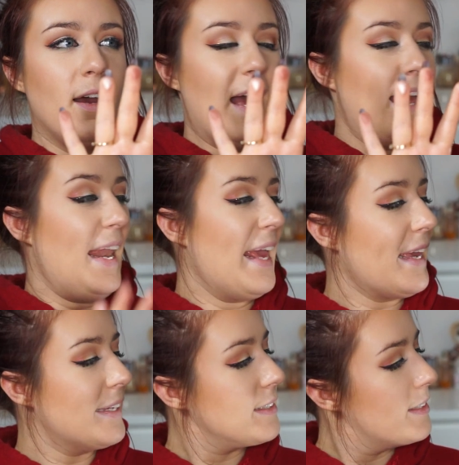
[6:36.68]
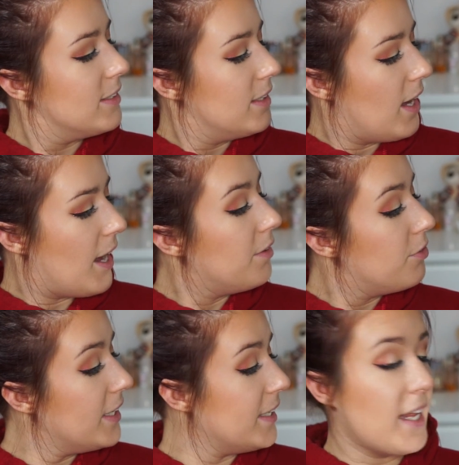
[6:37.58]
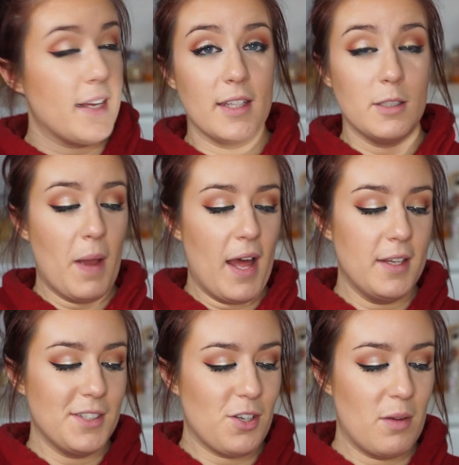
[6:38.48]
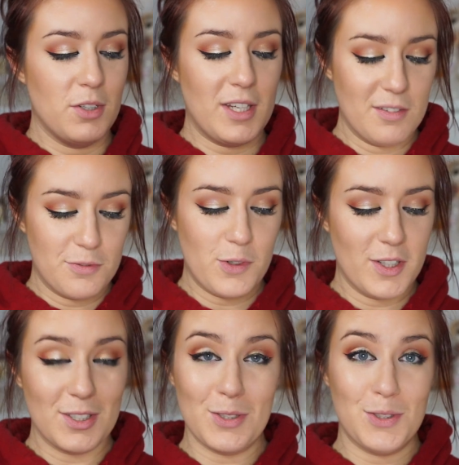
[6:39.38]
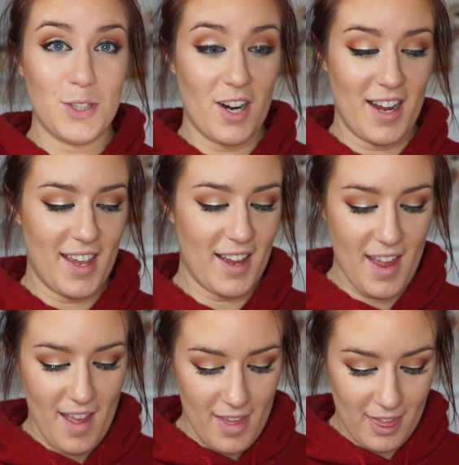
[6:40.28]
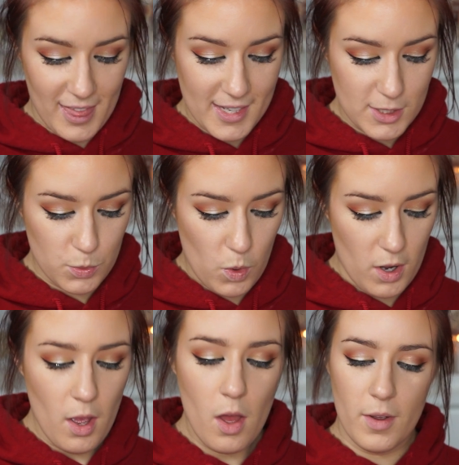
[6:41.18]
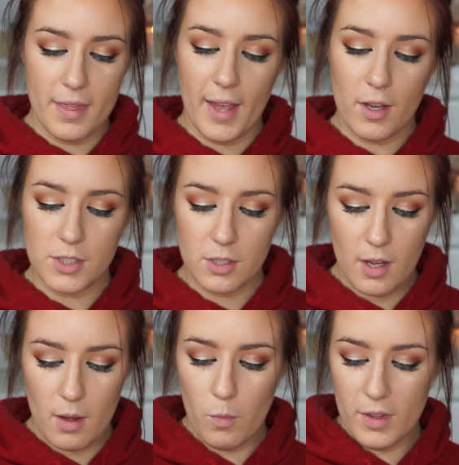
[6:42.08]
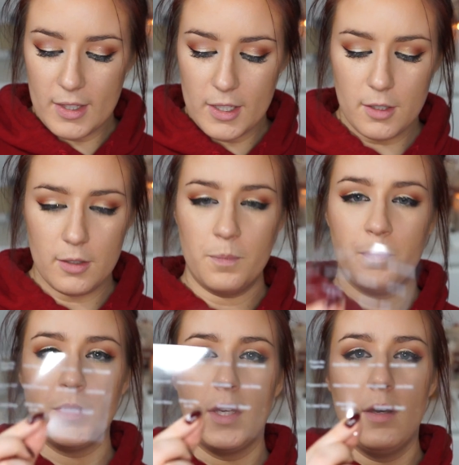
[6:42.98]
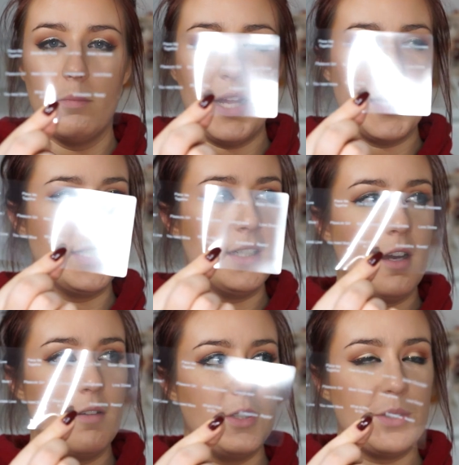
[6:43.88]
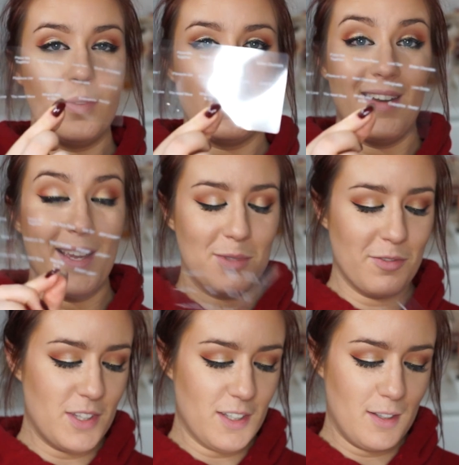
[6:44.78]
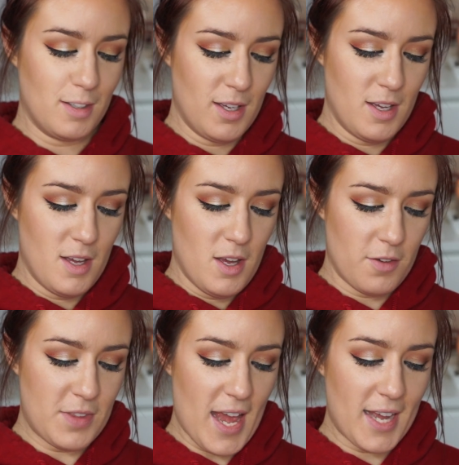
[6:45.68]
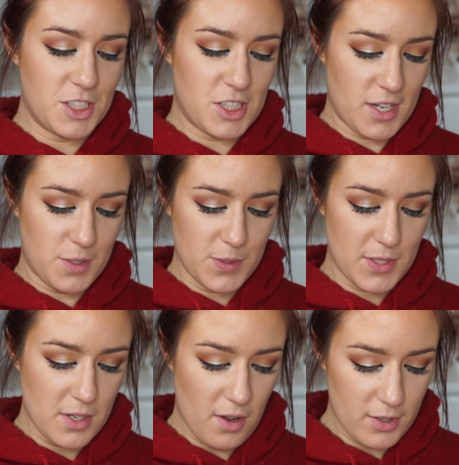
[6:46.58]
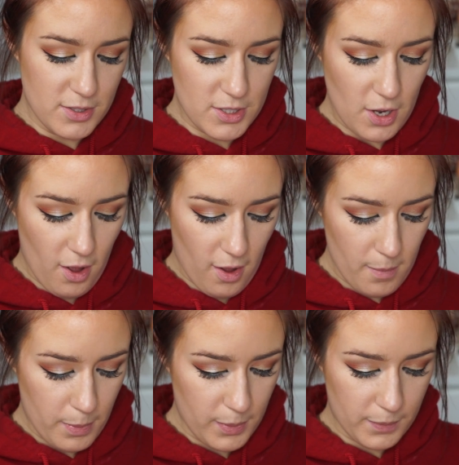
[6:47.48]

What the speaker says: I like it. I really like this palette, so I'm looking forward to trying this one. Oh, and they also come with little plastic covers with the names of the eyeshadows on top.